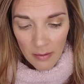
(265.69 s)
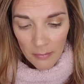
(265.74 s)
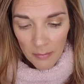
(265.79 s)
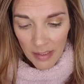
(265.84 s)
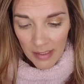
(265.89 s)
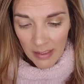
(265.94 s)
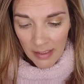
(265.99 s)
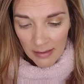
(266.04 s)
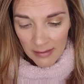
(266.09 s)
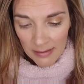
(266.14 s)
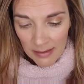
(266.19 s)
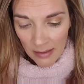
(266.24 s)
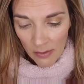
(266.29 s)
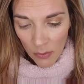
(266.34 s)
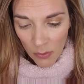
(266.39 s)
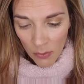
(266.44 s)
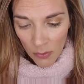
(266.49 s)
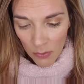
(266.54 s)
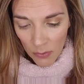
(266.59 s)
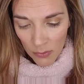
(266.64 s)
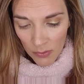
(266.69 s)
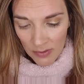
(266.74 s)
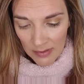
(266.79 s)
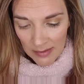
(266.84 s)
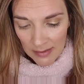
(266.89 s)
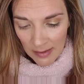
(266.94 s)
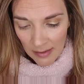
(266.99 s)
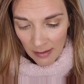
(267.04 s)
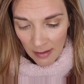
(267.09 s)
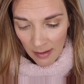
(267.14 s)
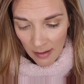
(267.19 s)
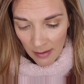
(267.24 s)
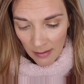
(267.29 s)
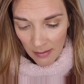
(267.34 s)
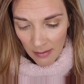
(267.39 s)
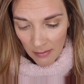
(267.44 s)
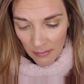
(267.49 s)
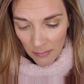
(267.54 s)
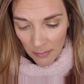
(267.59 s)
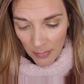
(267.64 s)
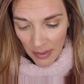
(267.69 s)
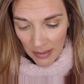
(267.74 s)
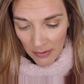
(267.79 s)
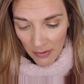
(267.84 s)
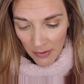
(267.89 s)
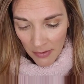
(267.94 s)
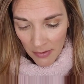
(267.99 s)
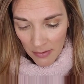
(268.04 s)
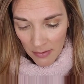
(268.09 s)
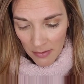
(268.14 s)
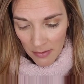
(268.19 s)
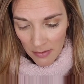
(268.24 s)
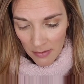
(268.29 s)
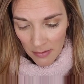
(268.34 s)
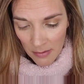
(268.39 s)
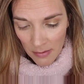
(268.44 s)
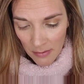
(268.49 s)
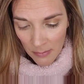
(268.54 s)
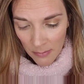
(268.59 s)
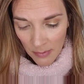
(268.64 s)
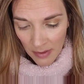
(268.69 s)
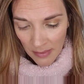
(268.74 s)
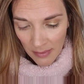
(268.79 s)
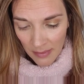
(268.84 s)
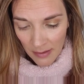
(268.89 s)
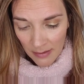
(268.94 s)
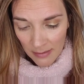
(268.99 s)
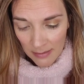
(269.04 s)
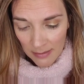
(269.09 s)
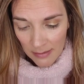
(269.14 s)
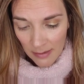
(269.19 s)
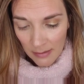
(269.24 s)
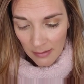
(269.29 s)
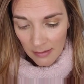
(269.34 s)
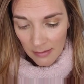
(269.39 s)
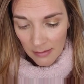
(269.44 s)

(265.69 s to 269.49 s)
because it holds it on better with this